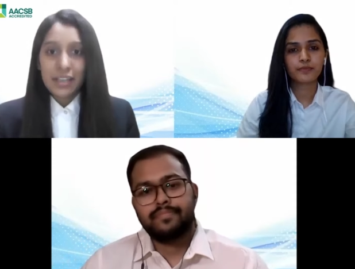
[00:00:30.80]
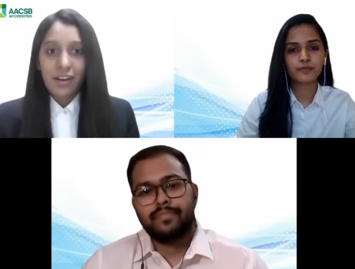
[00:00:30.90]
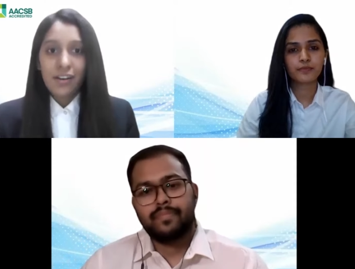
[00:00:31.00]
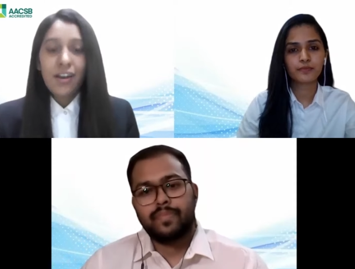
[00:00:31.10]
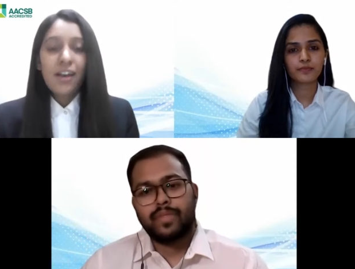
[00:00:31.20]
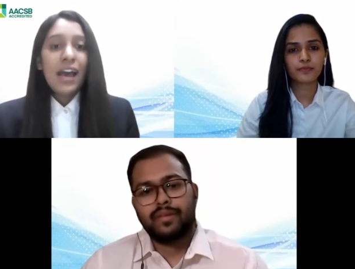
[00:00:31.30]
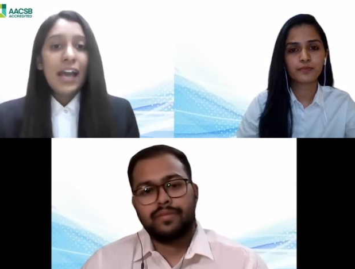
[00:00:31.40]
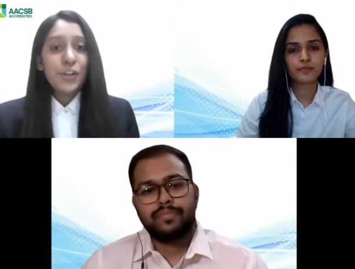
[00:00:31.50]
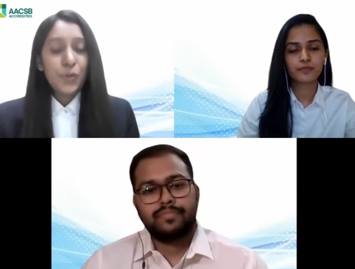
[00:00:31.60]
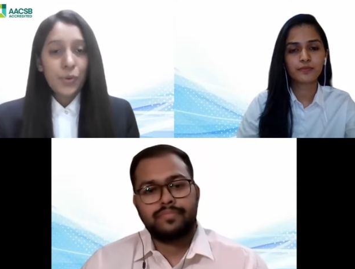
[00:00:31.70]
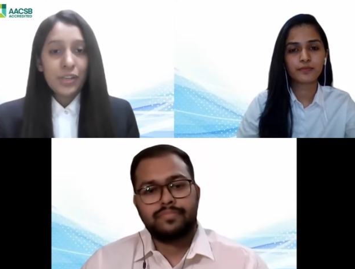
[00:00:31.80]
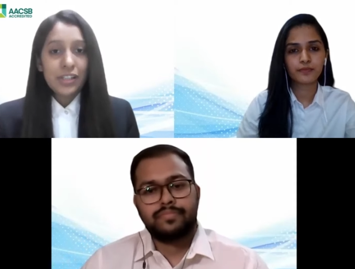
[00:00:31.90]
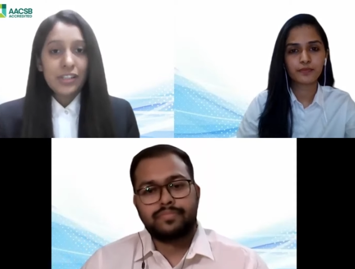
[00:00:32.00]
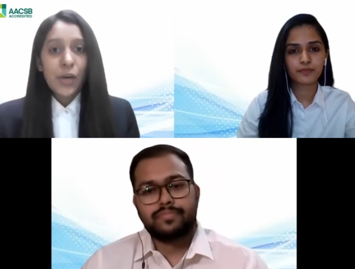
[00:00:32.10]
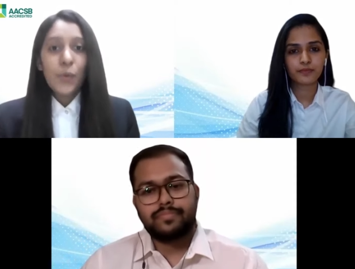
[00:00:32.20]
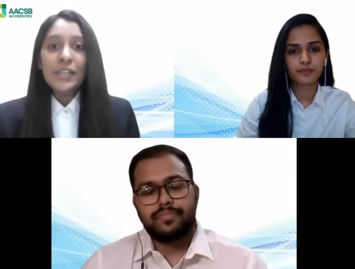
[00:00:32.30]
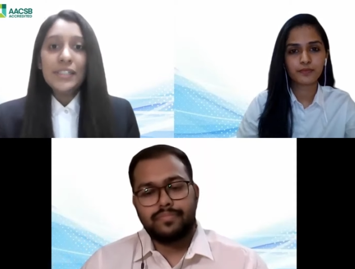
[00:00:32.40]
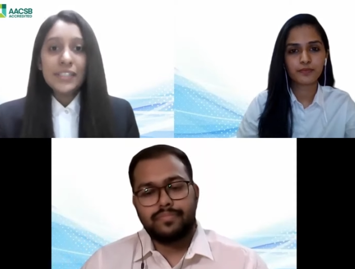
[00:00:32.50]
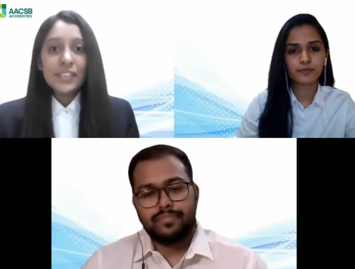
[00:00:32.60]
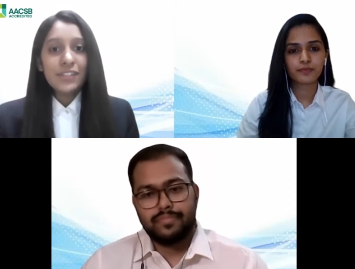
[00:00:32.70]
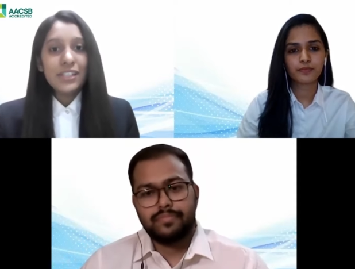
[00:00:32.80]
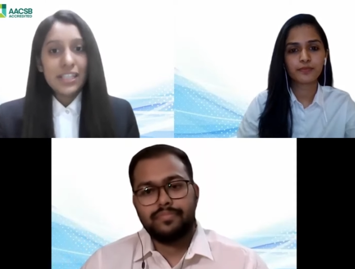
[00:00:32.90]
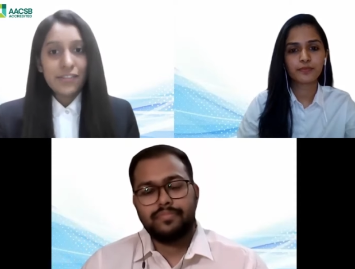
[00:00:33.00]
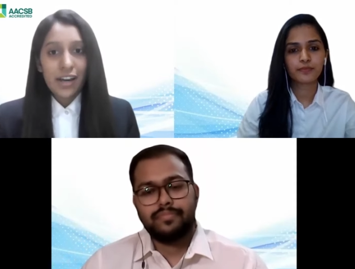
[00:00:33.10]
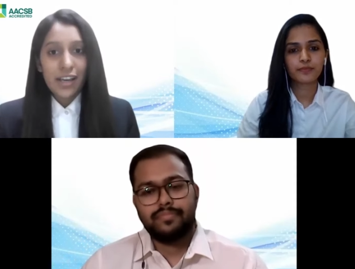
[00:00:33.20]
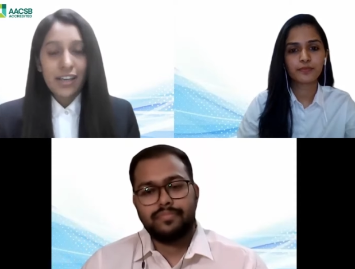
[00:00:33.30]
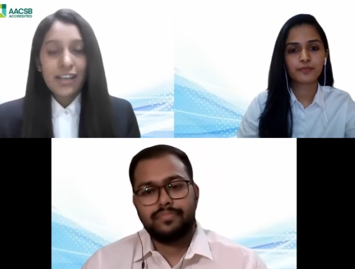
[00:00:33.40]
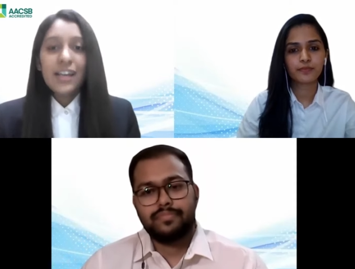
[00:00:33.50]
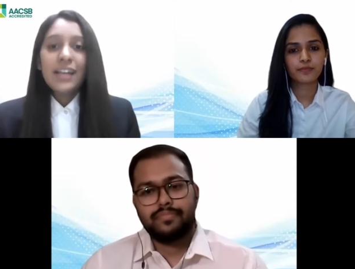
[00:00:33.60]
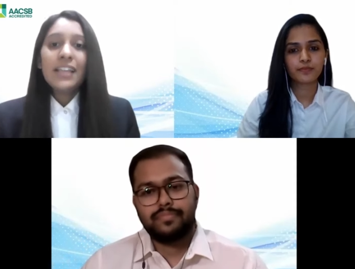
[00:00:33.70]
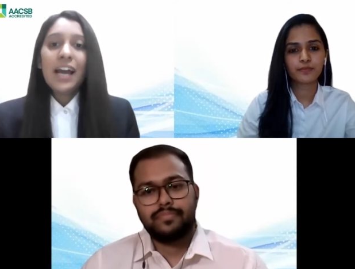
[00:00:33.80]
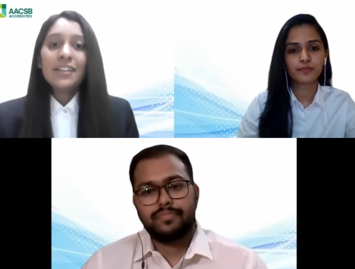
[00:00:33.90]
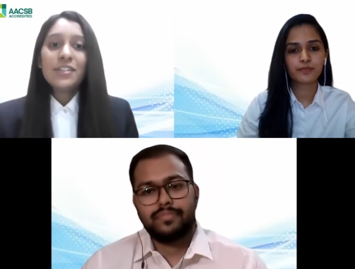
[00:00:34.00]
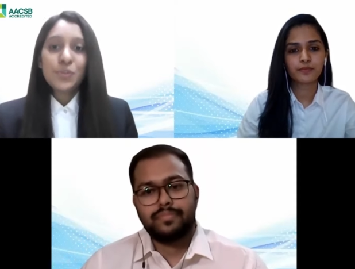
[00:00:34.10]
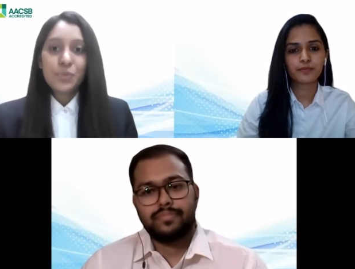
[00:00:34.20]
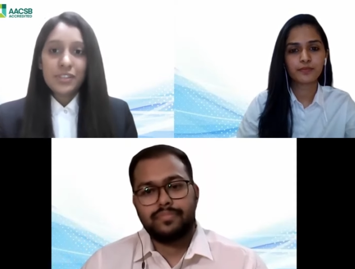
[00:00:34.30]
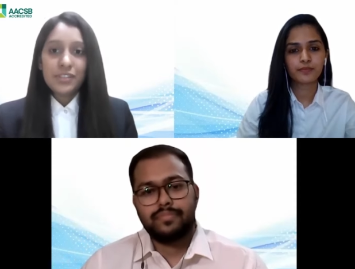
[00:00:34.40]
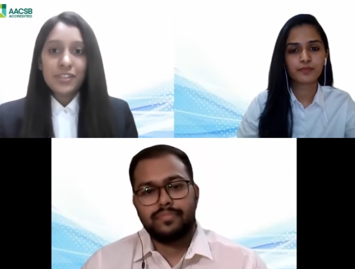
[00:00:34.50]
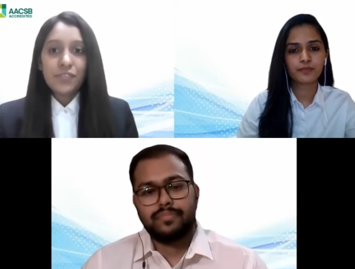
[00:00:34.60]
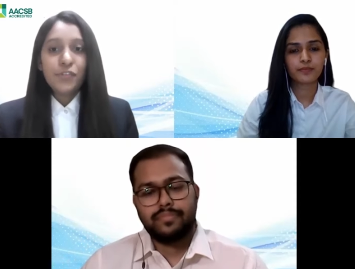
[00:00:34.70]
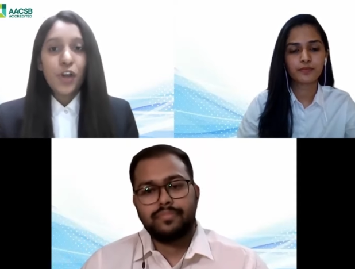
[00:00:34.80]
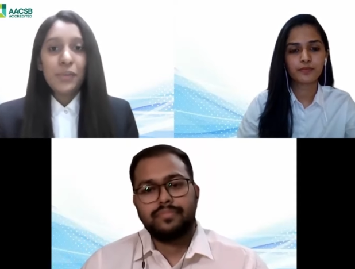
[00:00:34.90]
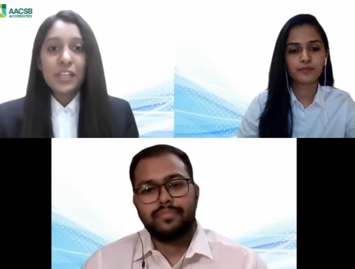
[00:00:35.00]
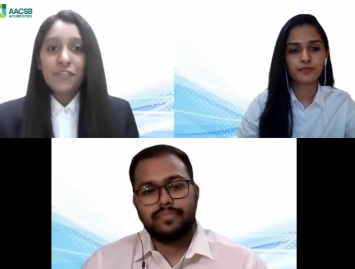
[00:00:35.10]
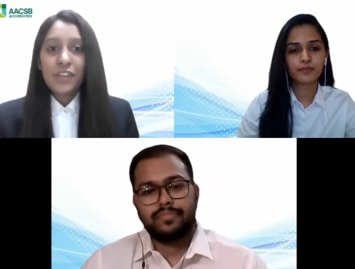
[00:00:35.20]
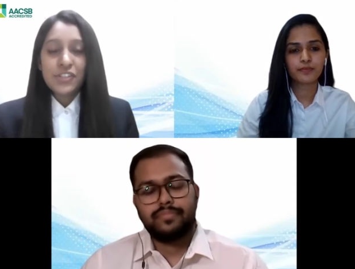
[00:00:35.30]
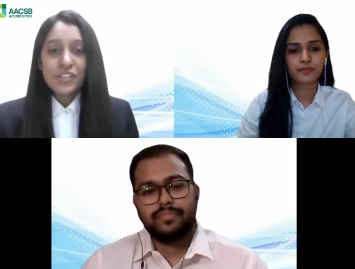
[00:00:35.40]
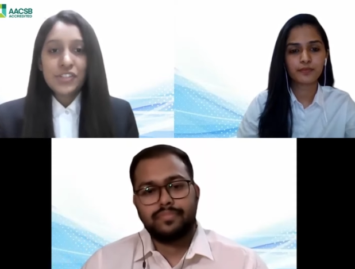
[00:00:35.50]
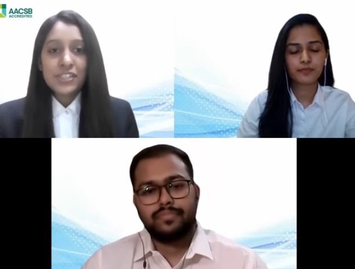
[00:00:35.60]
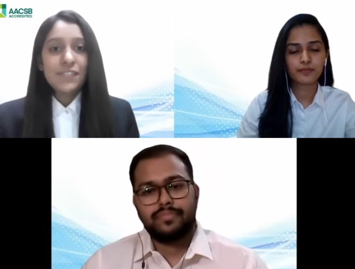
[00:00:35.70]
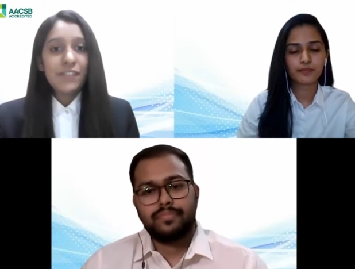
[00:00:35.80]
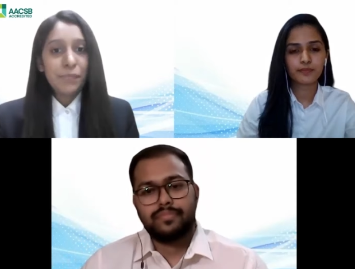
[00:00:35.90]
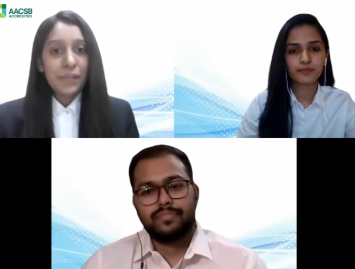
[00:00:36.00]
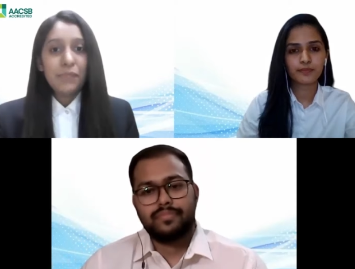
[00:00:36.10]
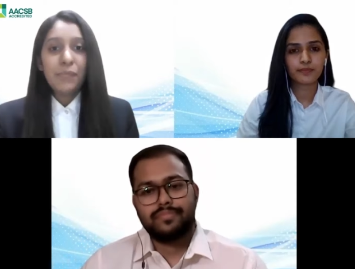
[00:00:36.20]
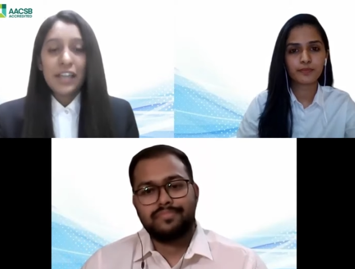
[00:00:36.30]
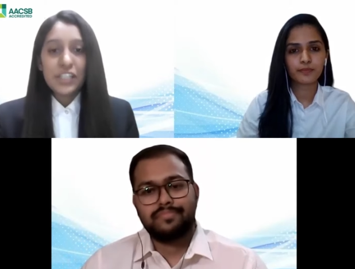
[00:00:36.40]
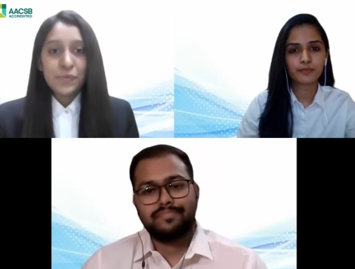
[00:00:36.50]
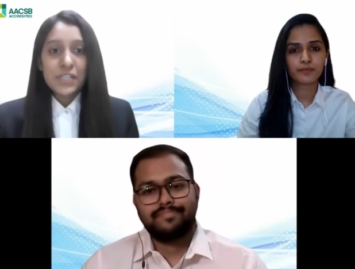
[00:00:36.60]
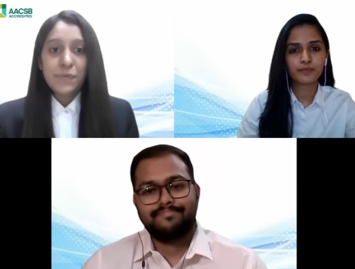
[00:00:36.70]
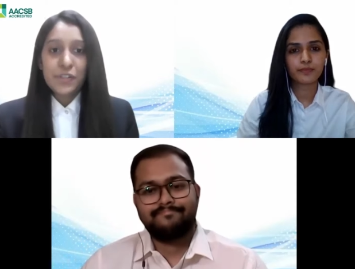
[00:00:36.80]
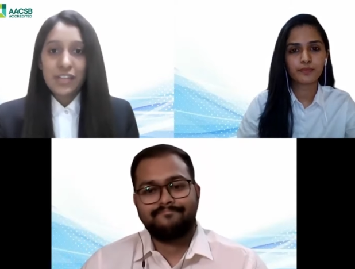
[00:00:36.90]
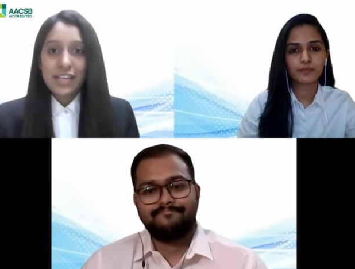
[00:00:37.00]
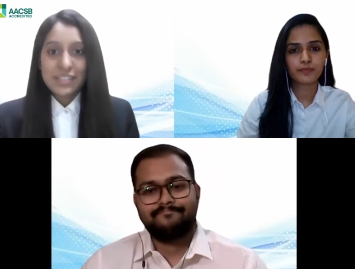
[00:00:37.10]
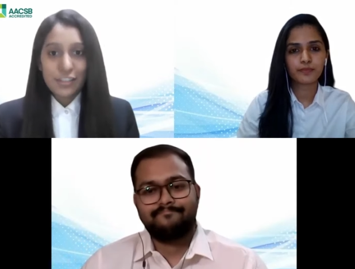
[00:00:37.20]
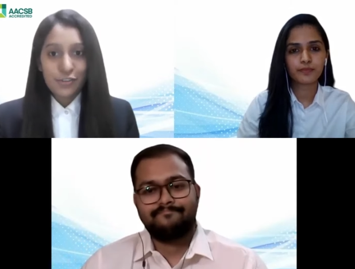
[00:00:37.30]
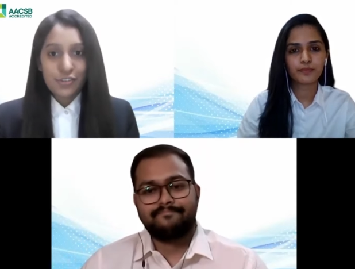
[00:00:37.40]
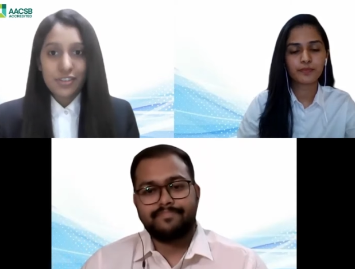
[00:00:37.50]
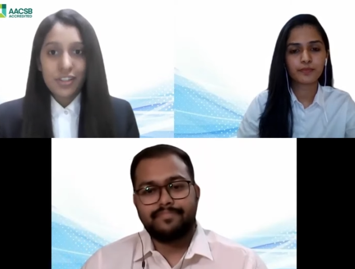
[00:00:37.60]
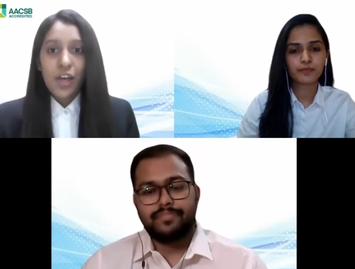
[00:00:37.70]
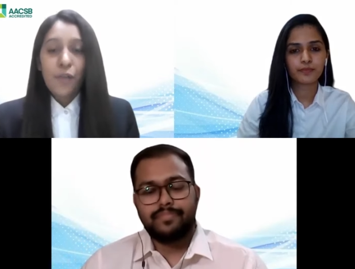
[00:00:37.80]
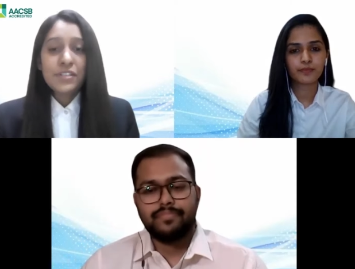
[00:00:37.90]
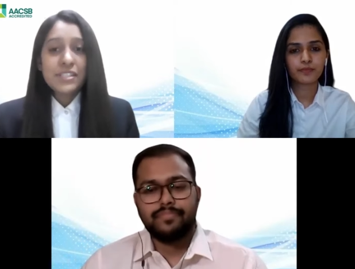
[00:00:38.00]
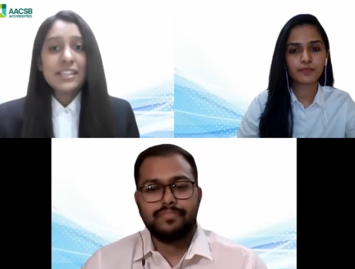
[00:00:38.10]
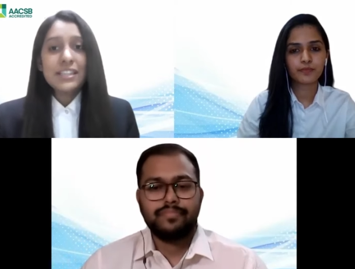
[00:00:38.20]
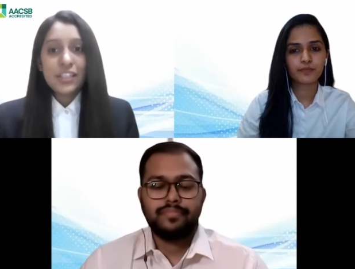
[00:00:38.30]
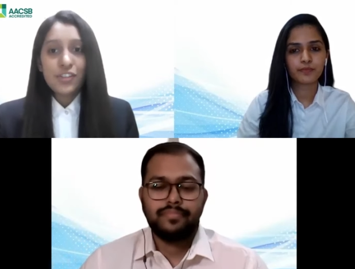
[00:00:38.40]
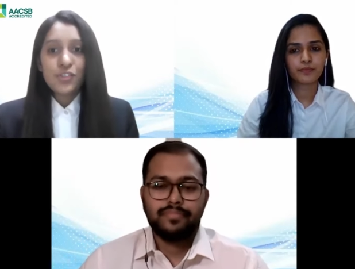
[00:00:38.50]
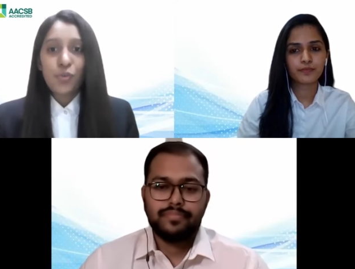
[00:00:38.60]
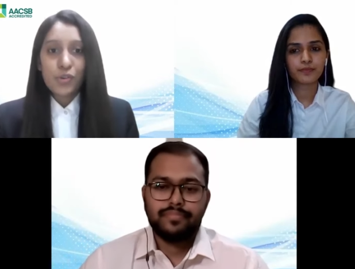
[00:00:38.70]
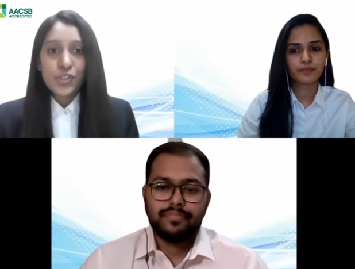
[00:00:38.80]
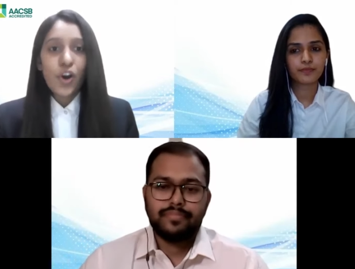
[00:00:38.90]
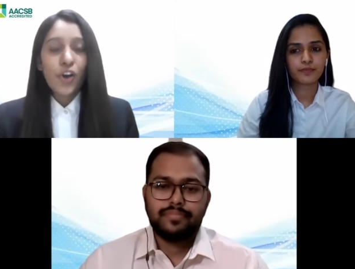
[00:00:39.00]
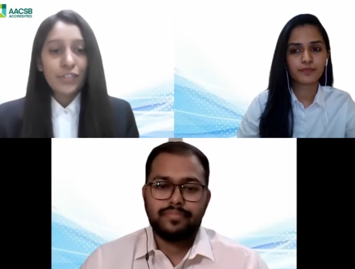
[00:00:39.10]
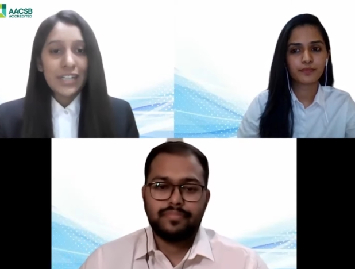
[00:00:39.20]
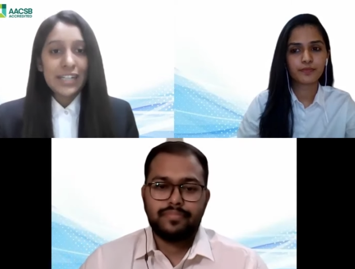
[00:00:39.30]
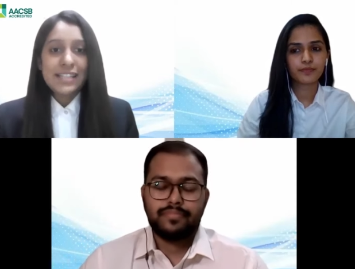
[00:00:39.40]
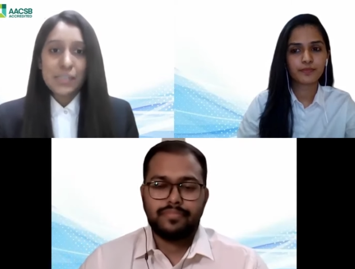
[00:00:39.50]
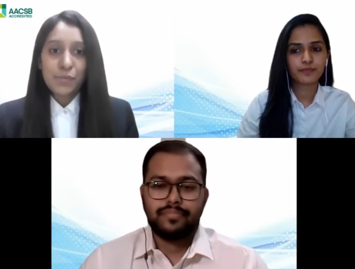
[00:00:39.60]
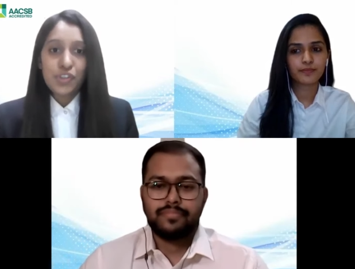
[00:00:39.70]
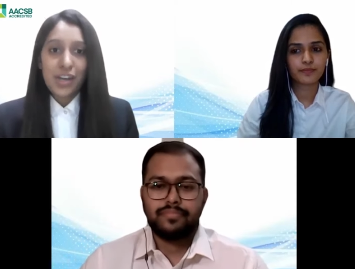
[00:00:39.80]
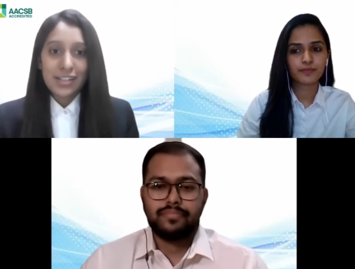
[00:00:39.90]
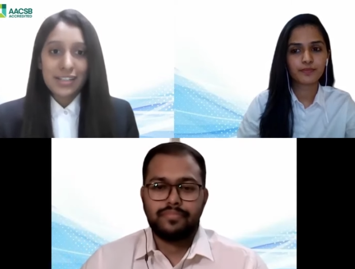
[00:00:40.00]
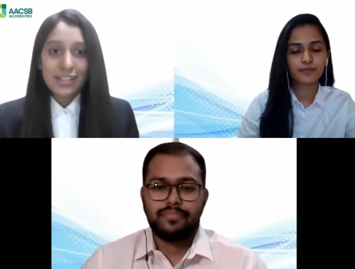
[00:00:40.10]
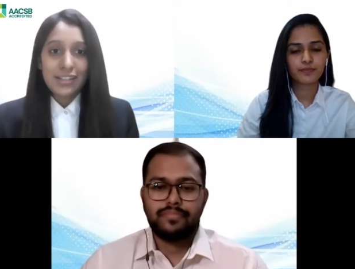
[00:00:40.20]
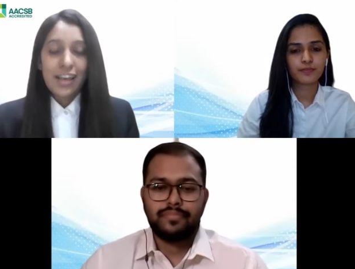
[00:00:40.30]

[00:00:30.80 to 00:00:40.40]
Speaker 1: India, and Rohit, who interned with EY. They are the students from Infrastructure Development and Management Specialization, which is a niche course offered at SCMHRD.